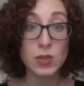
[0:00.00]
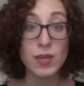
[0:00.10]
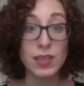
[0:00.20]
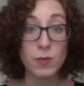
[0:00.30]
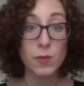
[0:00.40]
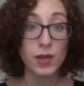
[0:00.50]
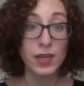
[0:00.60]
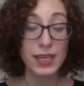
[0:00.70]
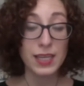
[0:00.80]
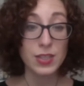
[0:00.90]
doing the
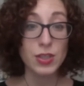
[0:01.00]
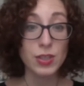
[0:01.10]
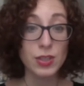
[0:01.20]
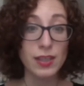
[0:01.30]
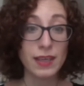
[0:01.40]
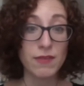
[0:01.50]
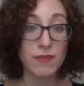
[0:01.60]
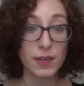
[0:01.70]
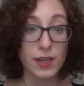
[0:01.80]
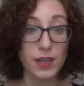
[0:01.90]
work internally
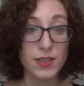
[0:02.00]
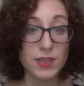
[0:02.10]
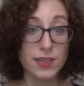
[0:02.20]
first.